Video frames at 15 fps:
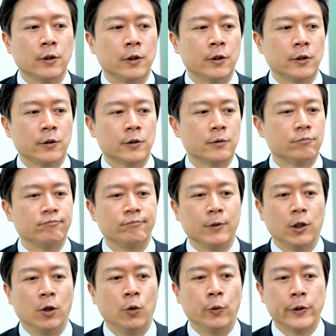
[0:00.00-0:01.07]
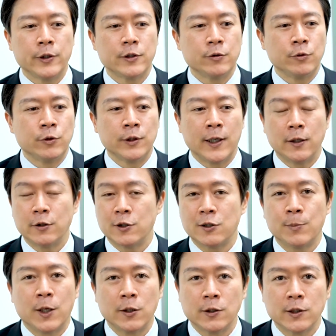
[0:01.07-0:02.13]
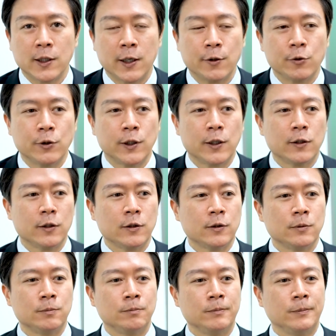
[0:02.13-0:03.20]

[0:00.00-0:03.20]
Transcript: There's always you're not the smartest guy. You're not the